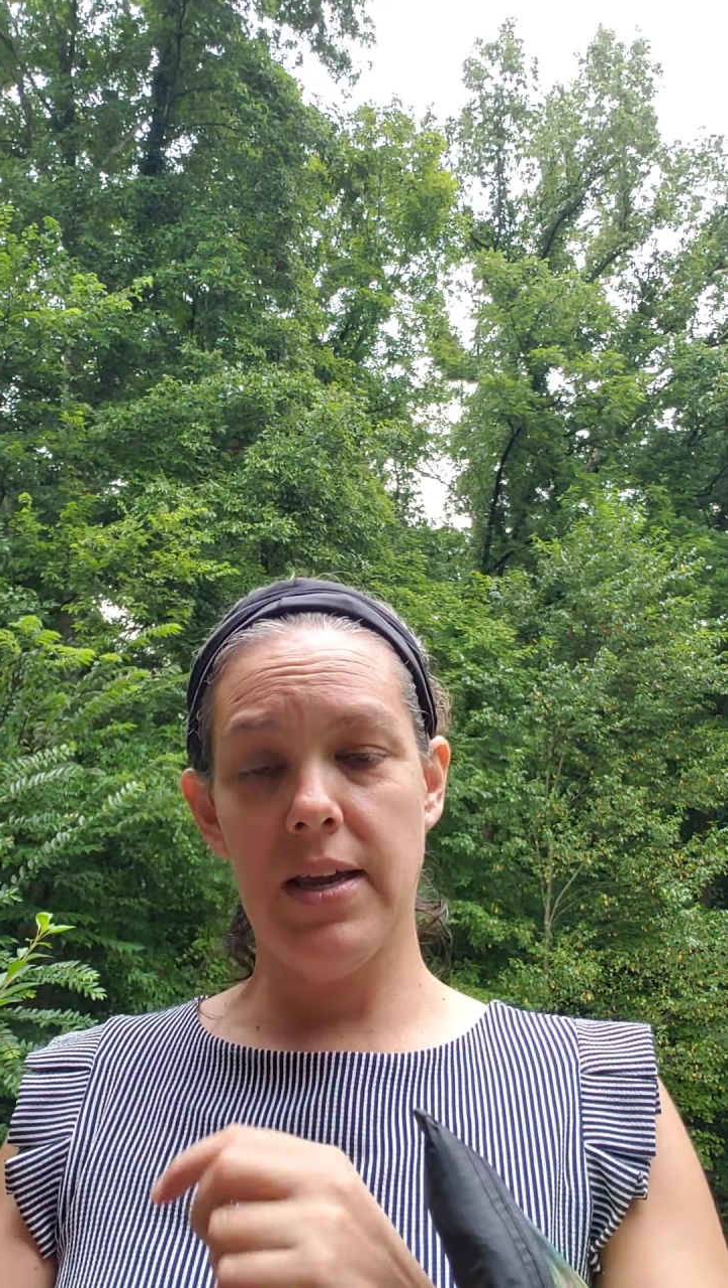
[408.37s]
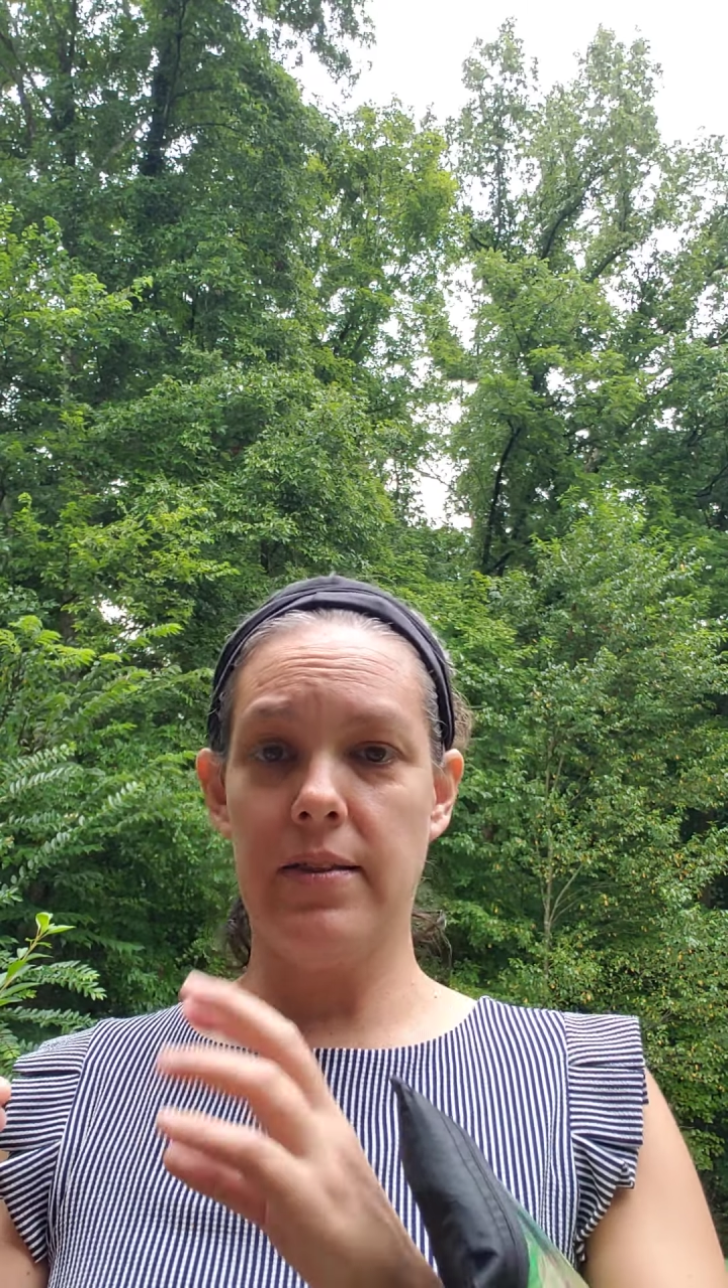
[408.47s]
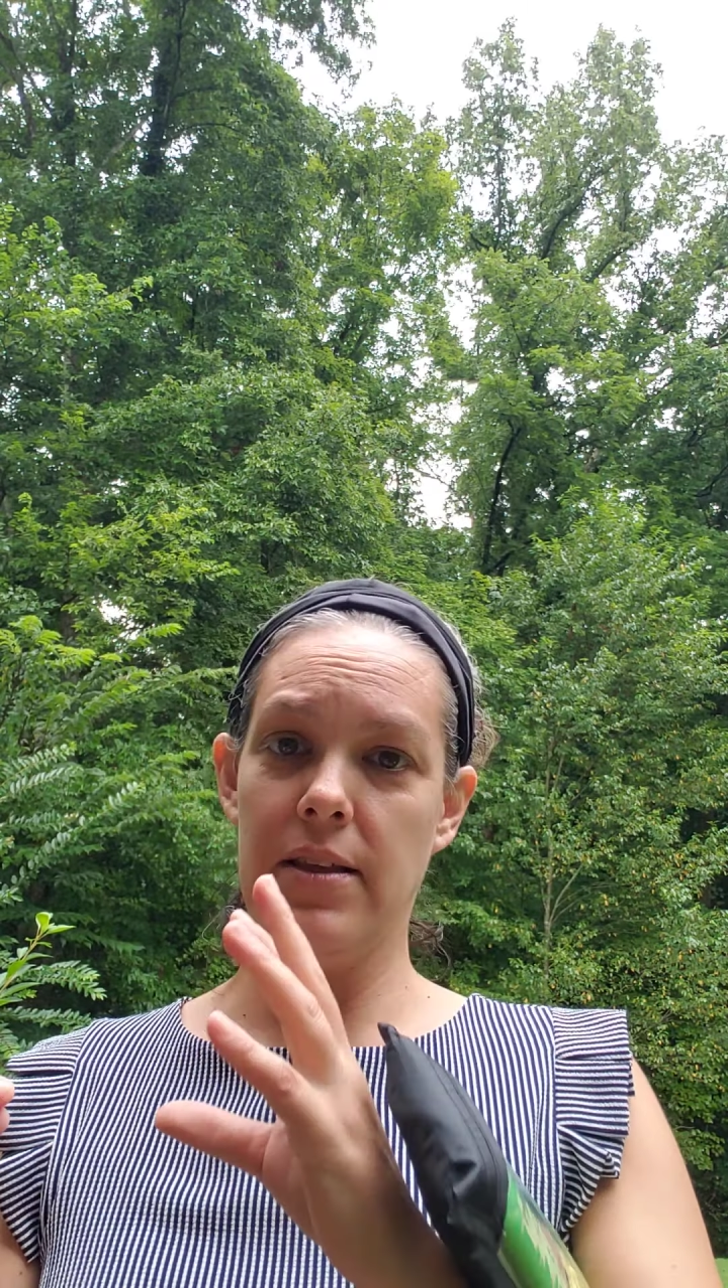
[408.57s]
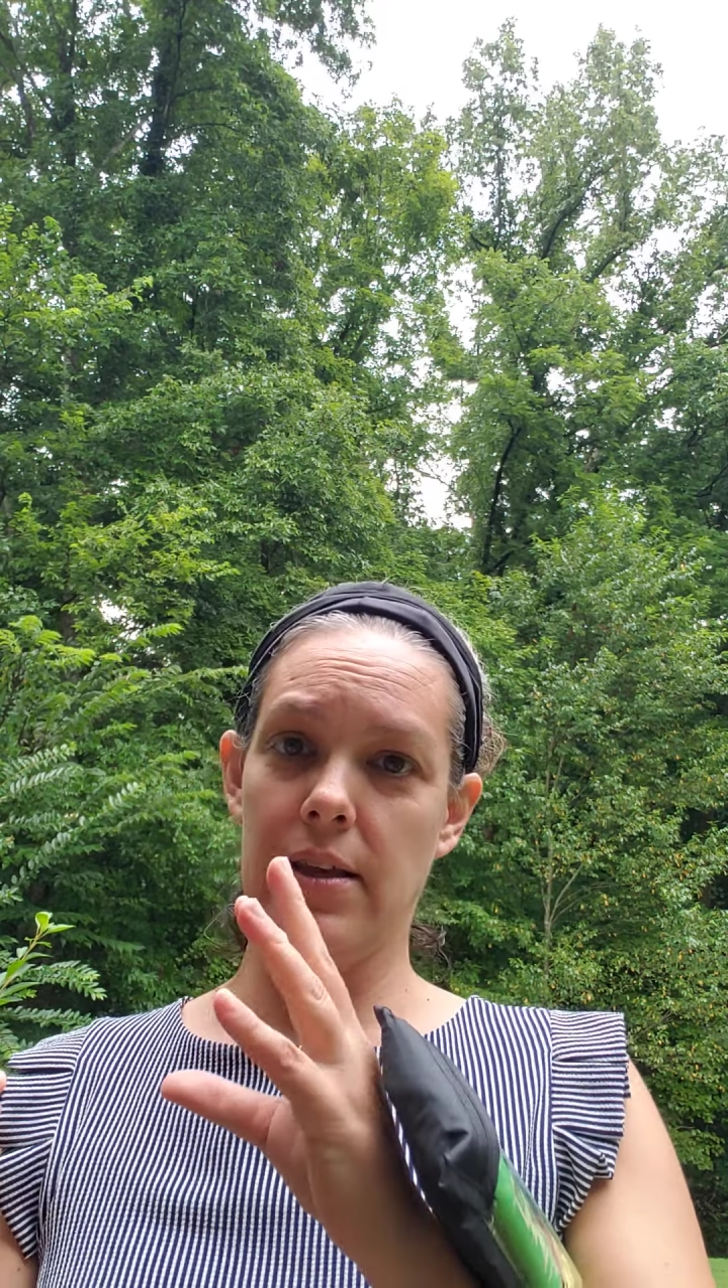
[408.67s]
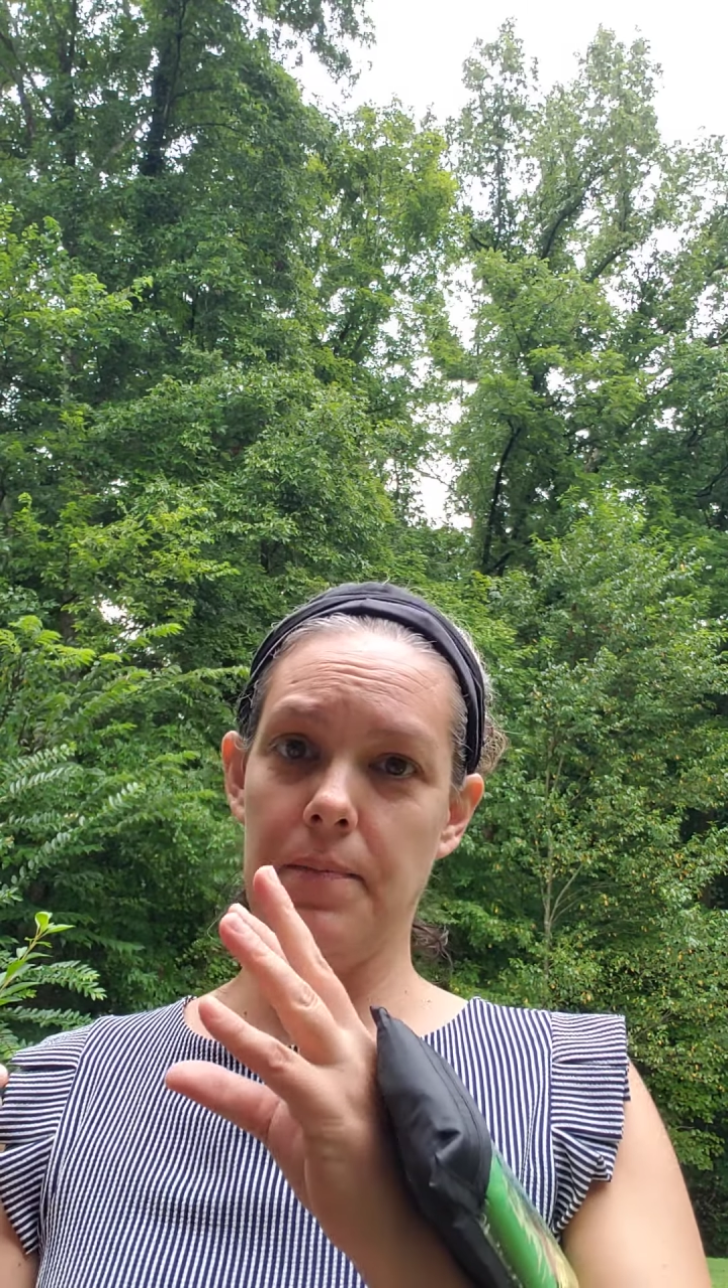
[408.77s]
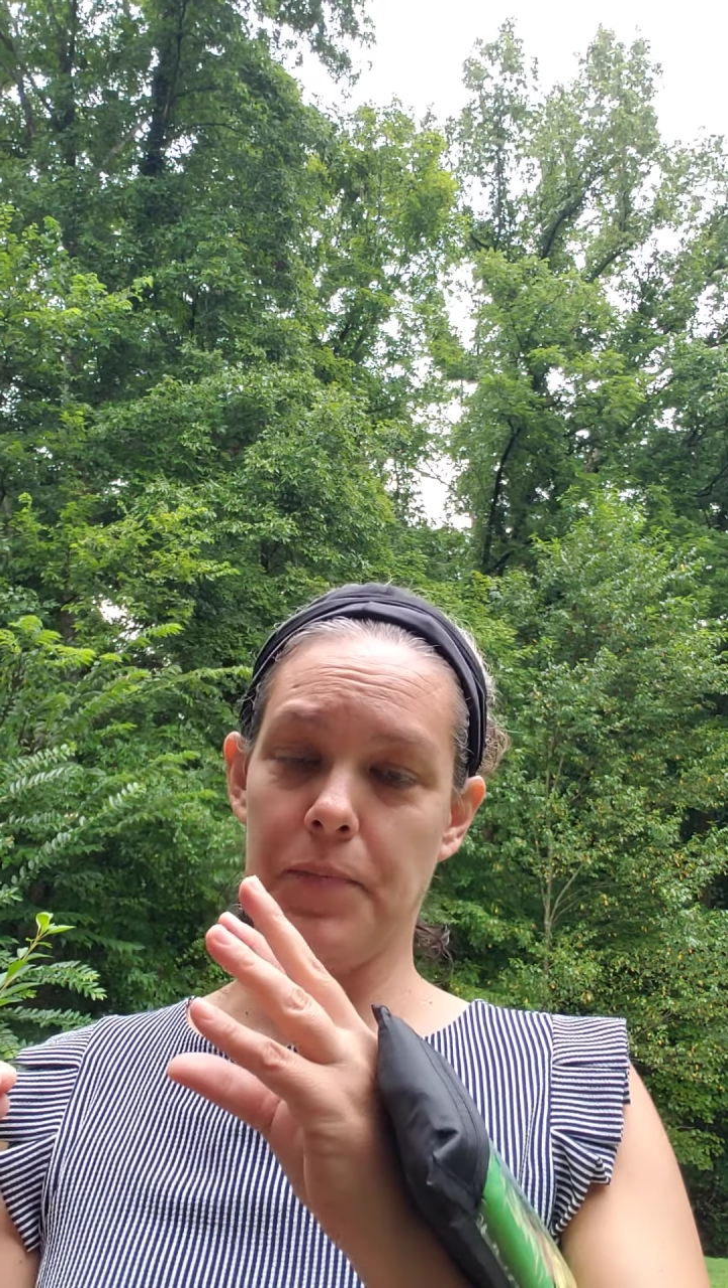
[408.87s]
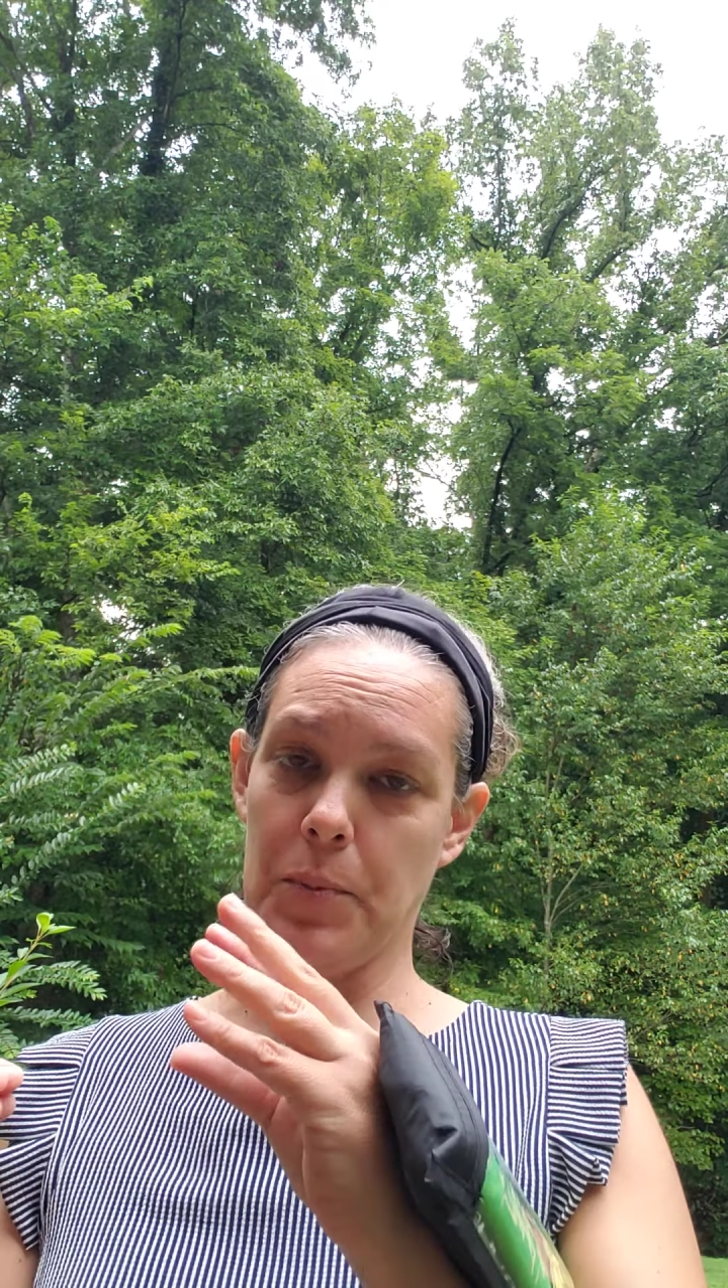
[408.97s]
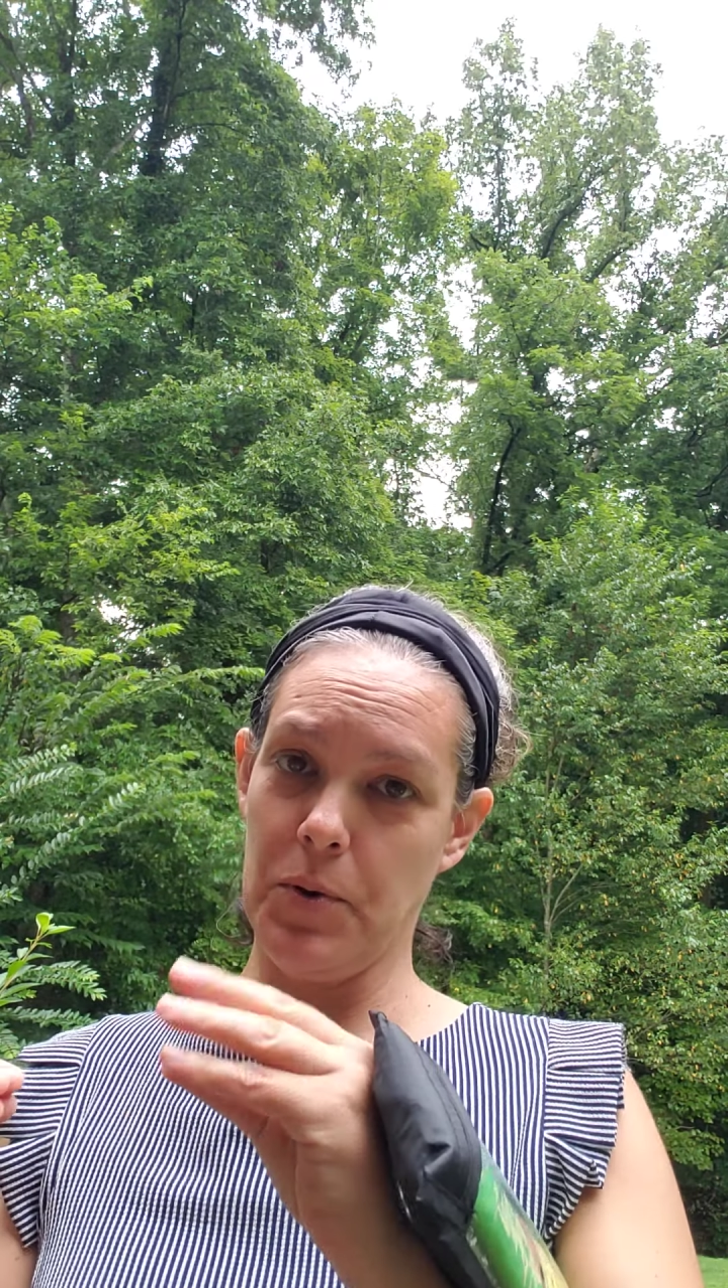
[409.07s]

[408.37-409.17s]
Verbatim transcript: it and the,